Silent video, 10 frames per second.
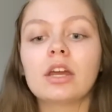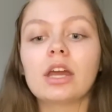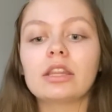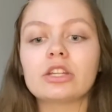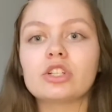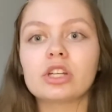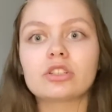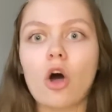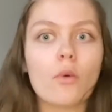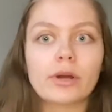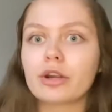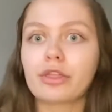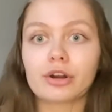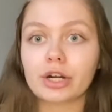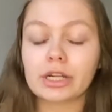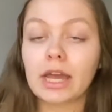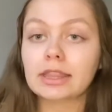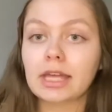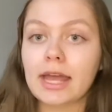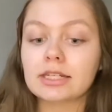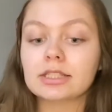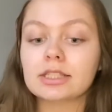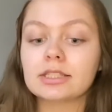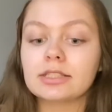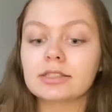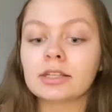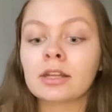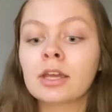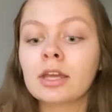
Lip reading: And then she gets all the way to 30 at the end of the season.